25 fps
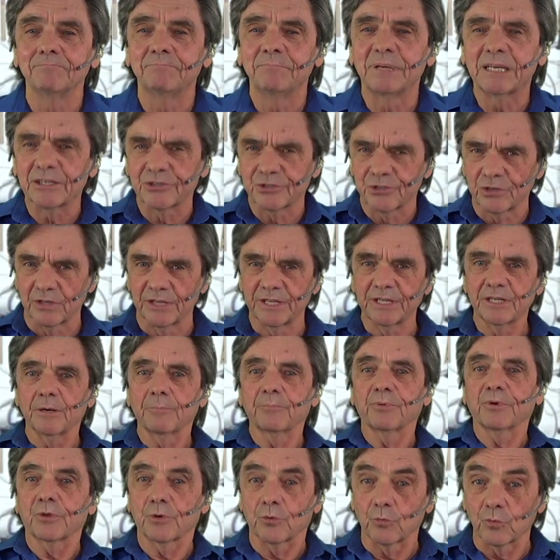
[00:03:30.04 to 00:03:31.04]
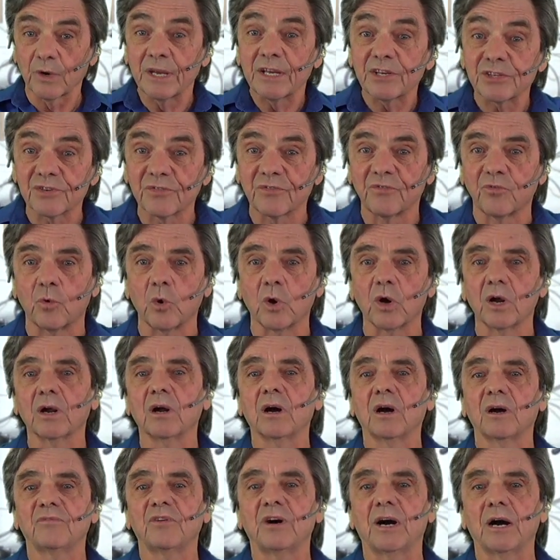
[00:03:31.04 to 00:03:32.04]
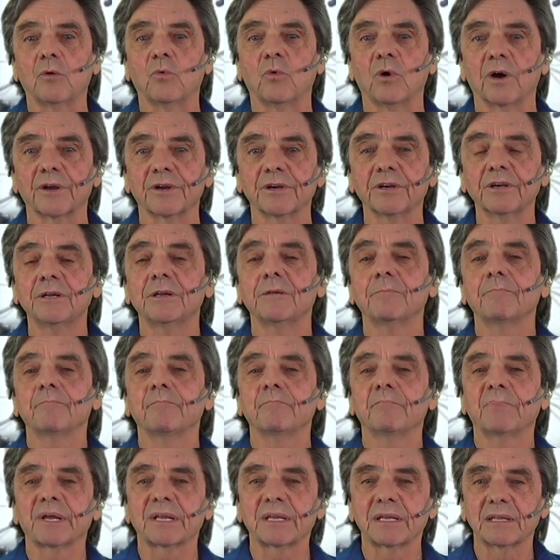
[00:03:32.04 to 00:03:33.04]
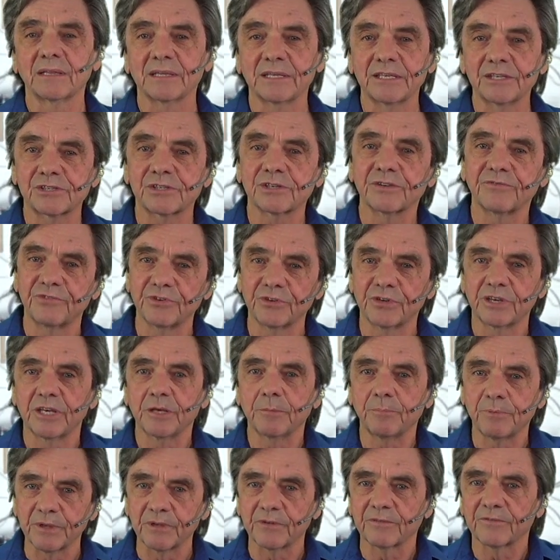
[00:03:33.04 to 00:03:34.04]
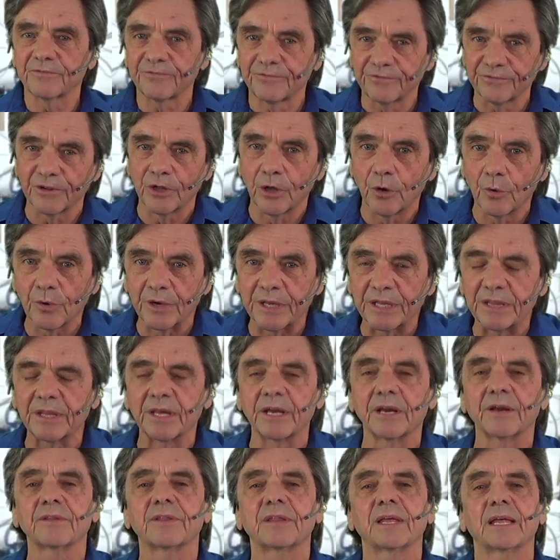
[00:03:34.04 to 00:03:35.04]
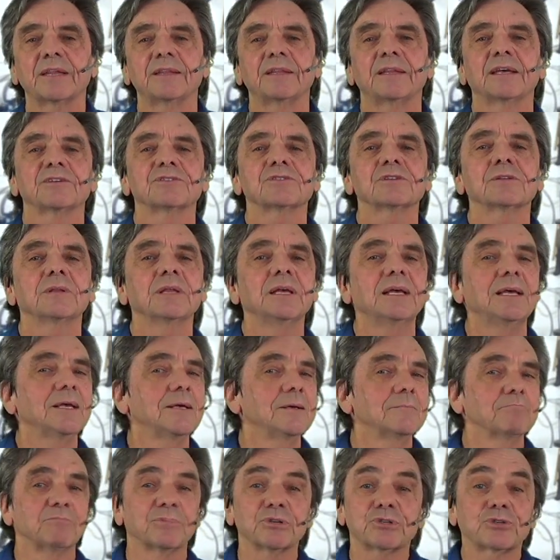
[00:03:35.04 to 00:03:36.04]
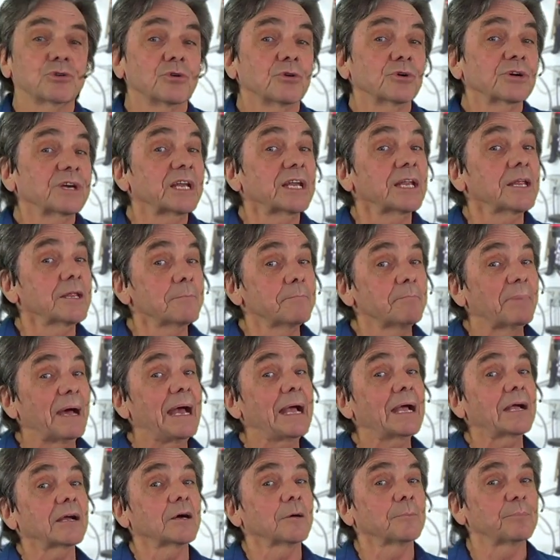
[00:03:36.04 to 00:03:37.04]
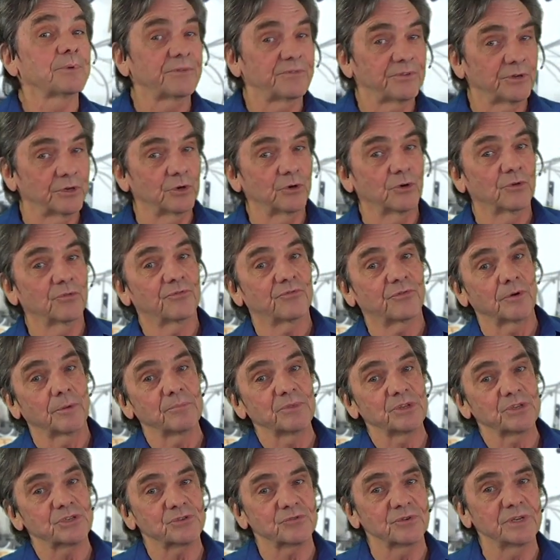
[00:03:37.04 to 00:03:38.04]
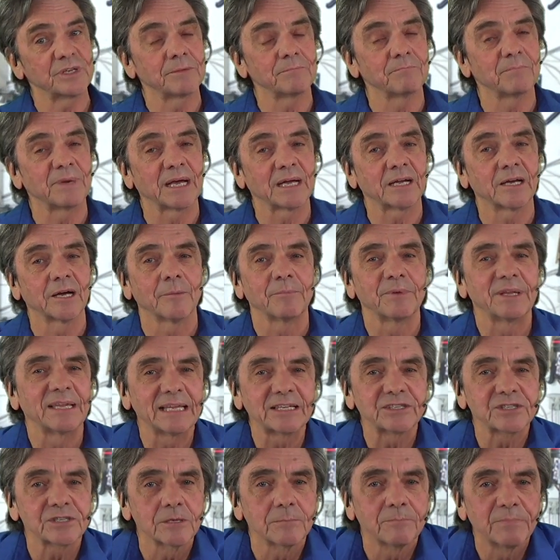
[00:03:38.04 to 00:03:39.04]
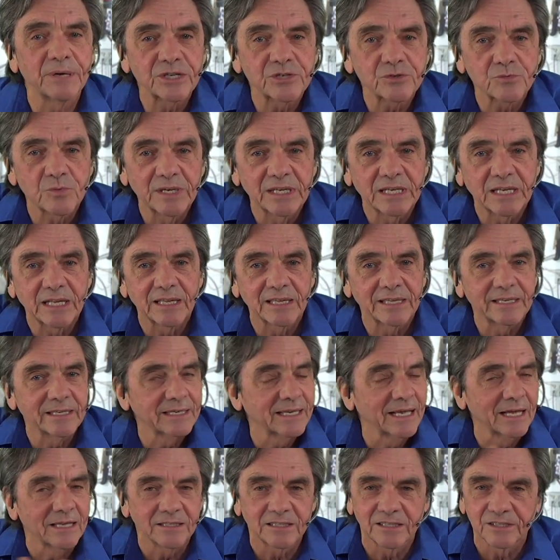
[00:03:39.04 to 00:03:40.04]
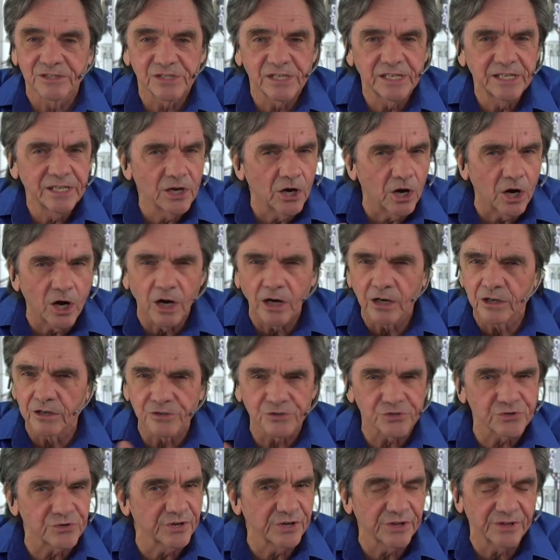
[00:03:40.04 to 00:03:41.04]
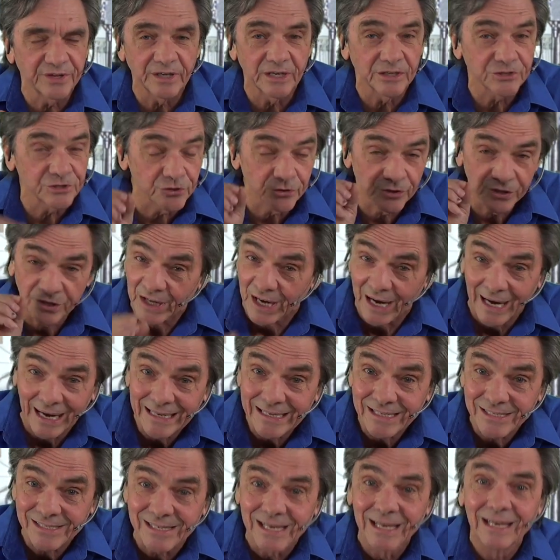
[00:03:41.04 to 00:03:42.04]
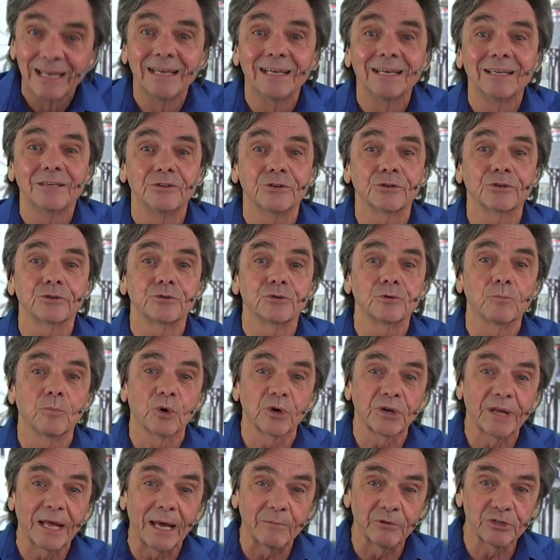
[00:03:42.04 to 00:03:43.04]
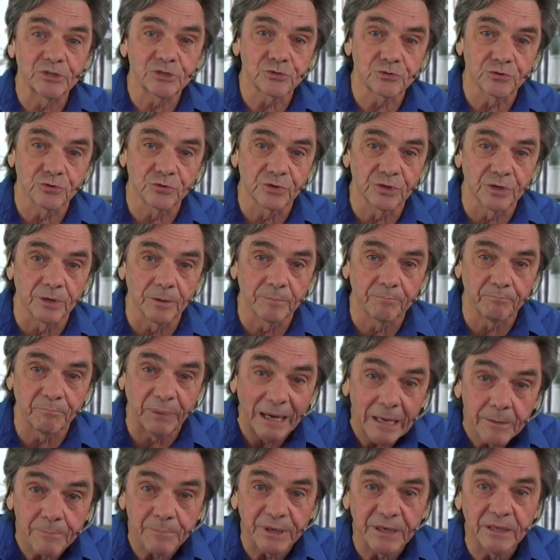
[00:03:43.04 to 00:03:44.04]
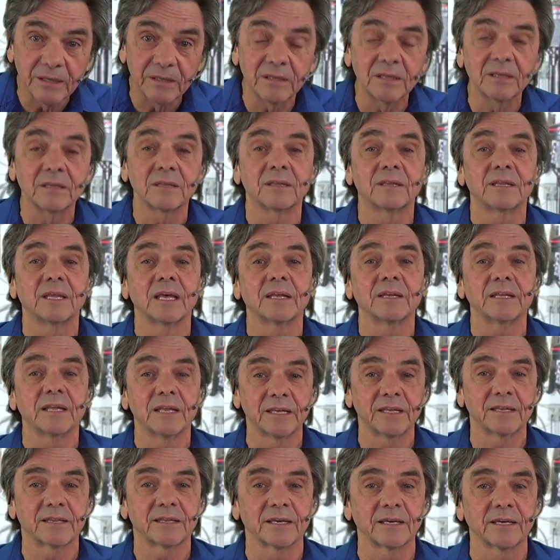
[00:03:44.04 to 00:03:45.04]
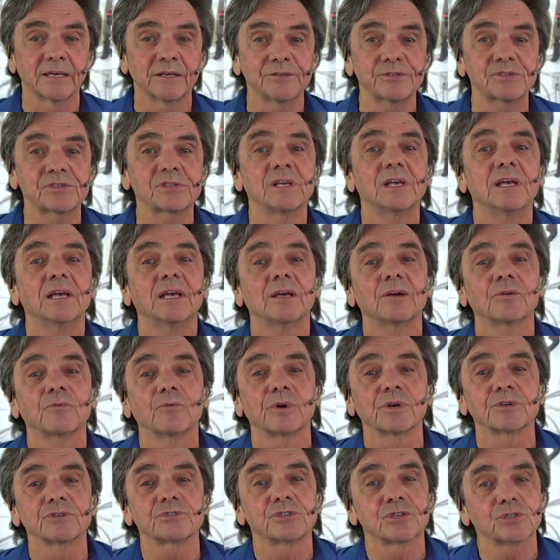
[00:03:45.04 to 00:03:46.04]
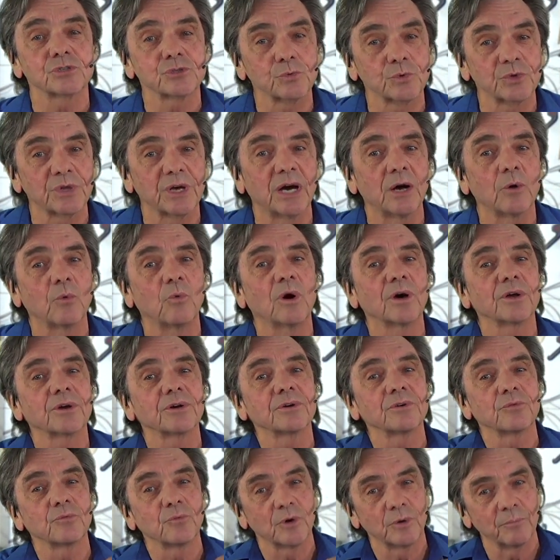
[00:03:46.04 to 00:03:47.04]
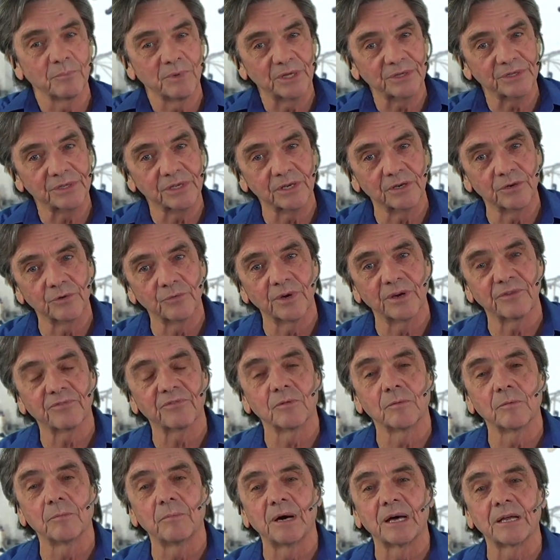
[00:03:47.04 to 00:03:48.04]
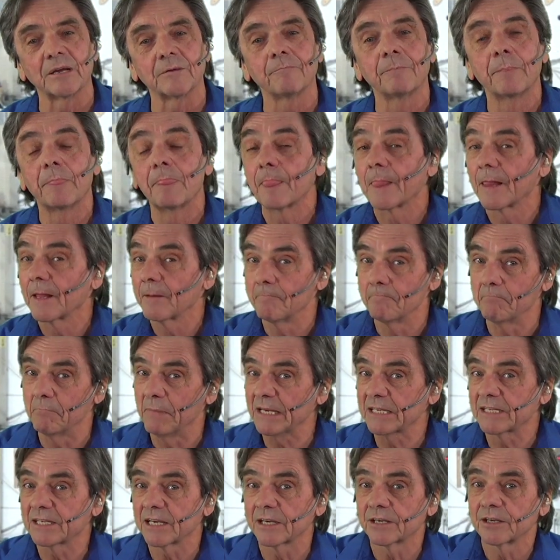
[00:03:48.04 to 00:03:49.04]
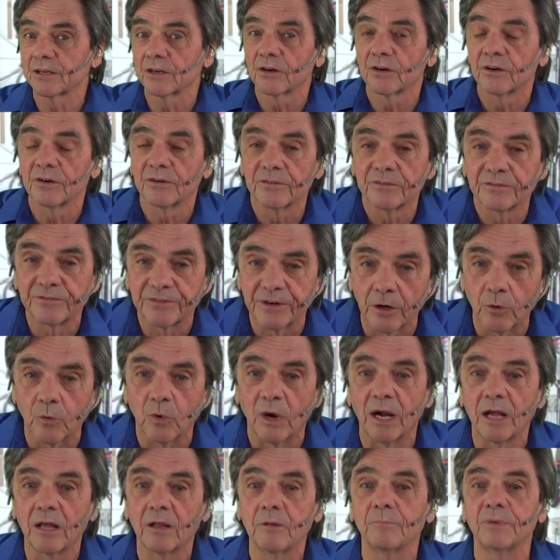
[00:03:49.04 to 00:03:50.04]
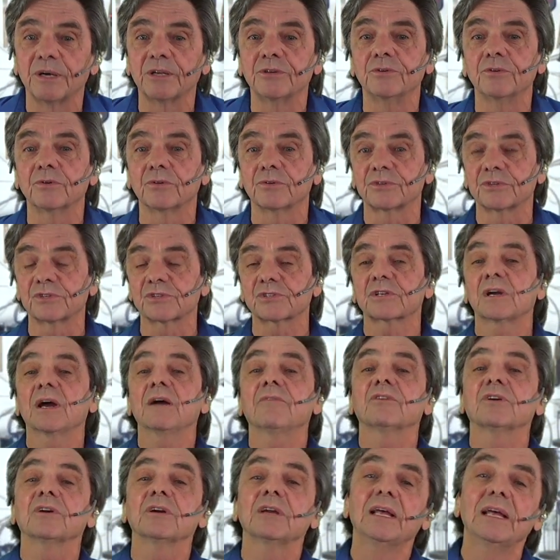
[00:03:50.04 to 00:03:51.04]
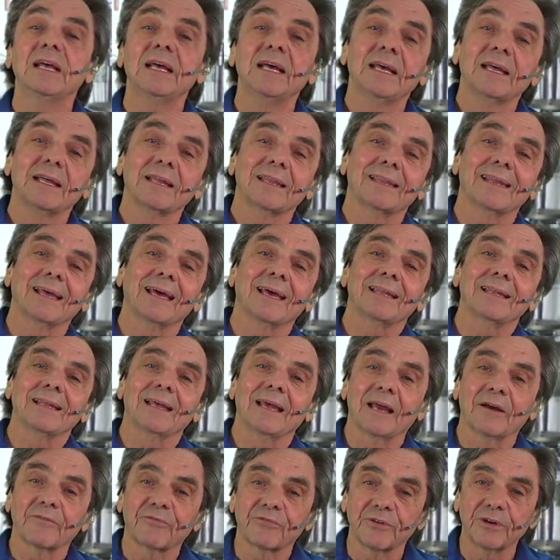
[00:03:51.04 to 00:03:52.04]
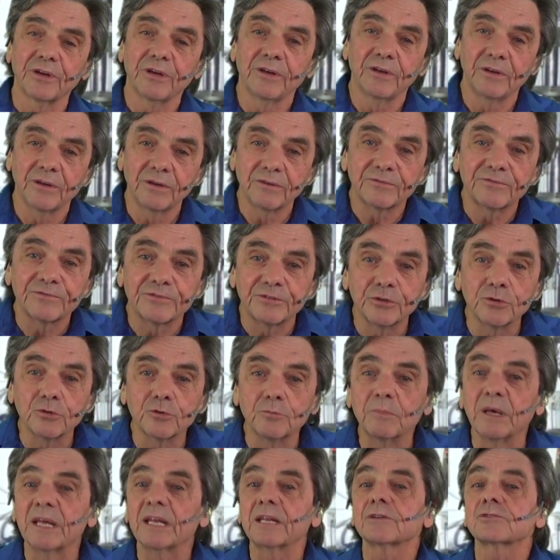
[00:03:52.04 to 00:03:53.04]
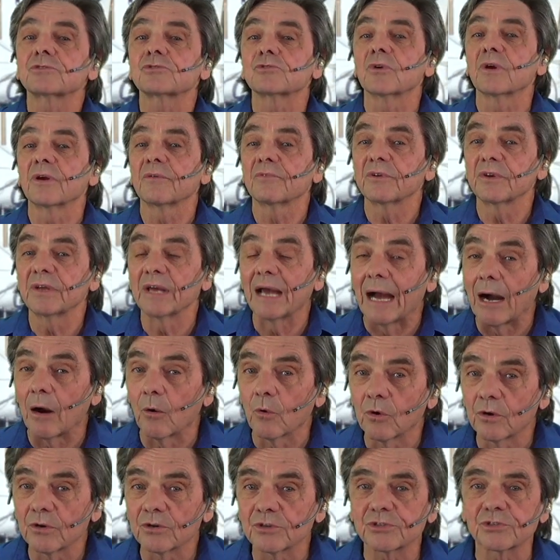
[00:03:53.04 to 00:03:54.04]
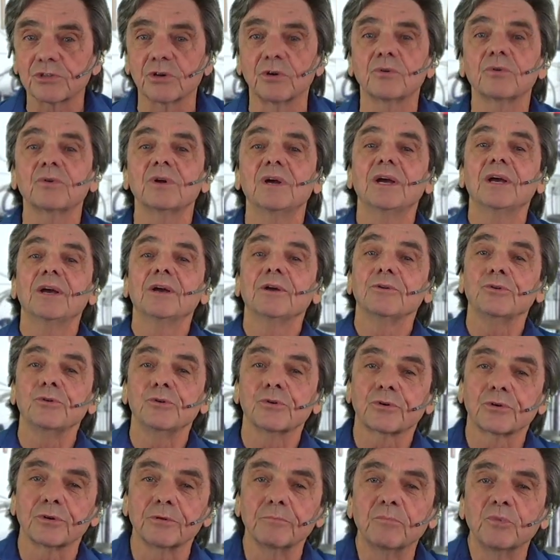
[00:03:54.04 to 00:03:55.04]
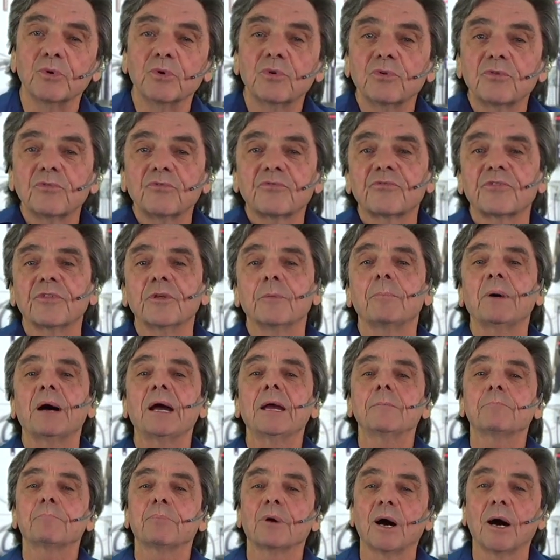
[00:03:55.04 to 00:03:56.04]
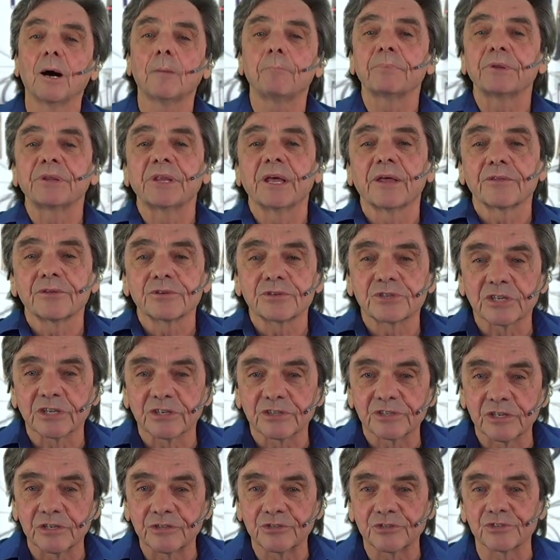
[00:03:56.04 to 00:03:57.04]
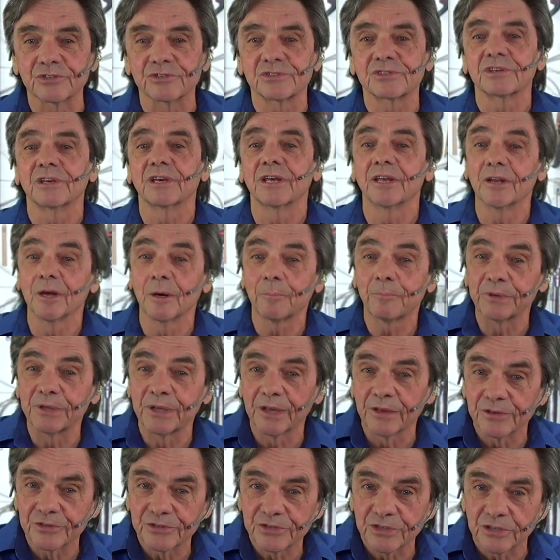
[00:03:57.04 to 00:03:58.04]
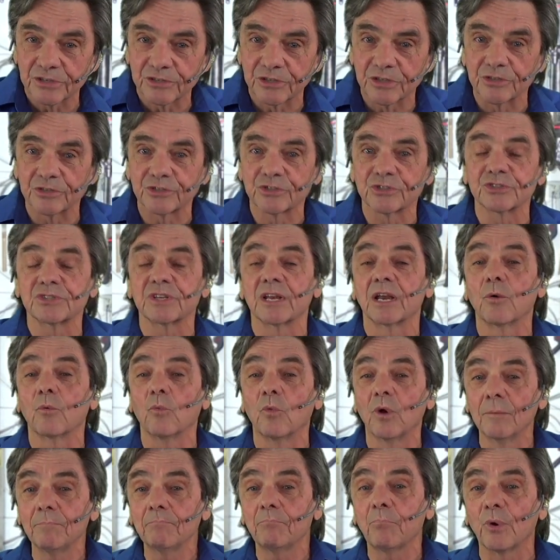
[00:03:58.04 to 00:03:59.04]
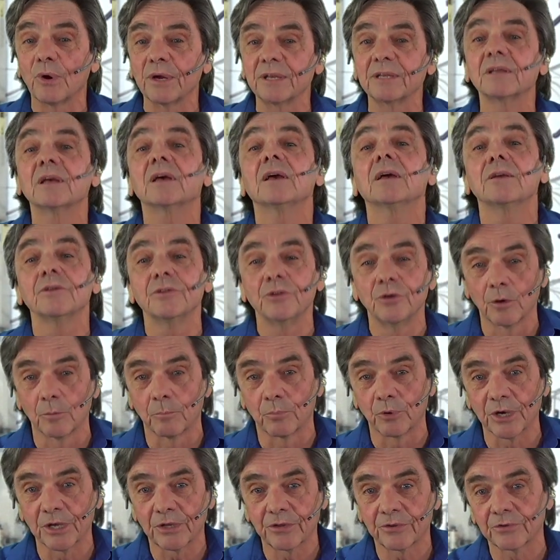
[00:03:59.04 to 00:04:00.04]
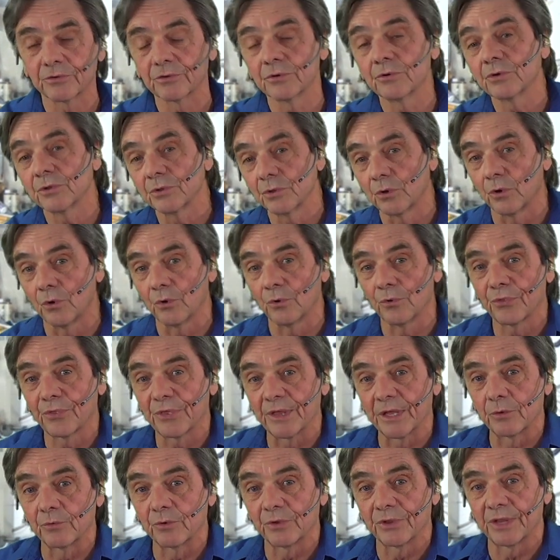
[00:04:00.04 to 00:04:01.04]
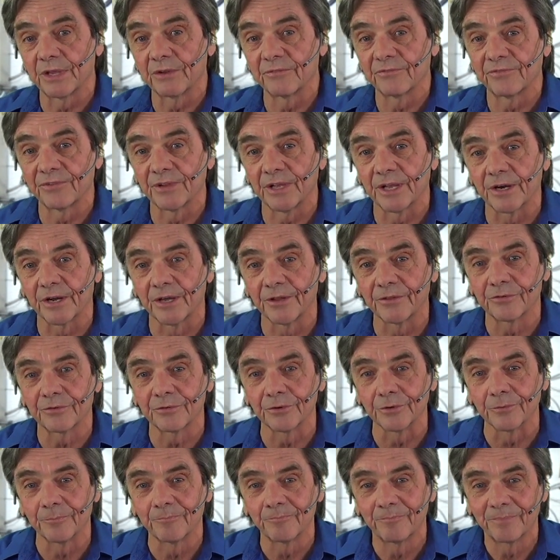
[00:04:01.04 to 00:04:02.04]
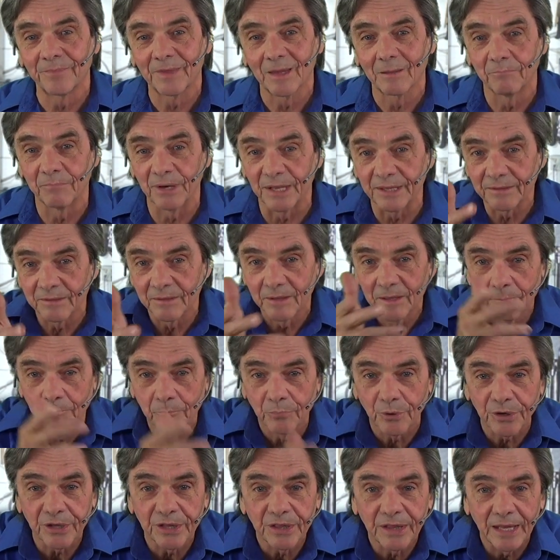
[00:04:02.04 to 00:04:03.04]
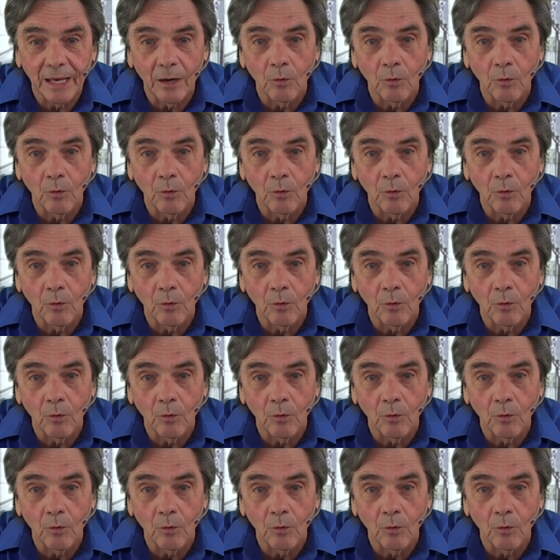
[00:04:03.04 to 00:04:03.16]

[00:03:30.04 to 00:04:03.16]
because you'll end up with a reservoir of hot water. But at least if you keep it flowing there, that does it. But you don't get any backup if you go from the street and back up. And that's the best way to clean it out, because any augers or anything else, you're into ice, you could do more damage to the piping than anything else. Whereas just with hot water, and we're melting it away from the bottom, it may take you a fair while, but you'll discover that every few minutes or every hour or so, you can move the pipe up another 6 inches and up another 6 inches. And at one point, you'll break through and the whole thing will then flood on through. But putting